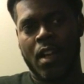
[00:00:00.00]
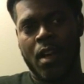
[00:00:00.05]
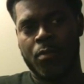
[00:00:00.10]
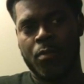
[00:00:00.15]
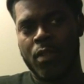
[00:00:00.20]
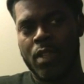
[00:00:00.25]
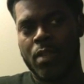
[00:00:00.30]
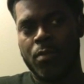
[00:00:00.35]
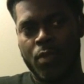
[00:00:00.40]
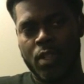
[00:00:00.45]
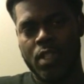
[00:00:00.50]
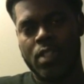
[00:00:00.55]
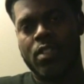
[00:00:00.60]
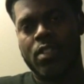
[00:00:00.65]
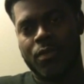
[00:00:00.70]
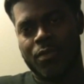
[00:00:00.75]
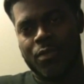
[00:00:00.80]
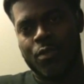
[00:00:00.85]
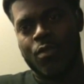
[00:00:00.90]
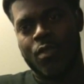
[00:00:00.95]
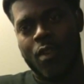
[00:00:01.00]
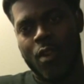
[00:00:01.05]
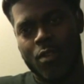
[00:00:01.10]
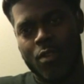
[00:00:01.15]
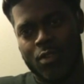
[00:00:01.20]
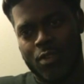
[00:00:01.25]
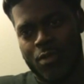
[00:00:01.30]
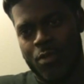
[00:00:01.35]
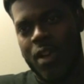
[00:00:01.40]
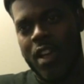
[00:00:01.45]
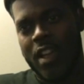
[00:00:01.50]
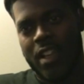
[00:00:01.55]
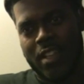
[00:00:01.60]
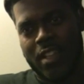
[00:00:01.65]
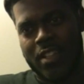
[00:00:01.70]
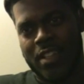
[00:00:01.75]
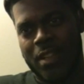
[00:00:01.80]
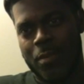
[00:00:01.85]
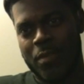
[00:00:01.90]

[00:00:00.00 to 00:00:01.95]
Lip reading: a big piece of you goes away.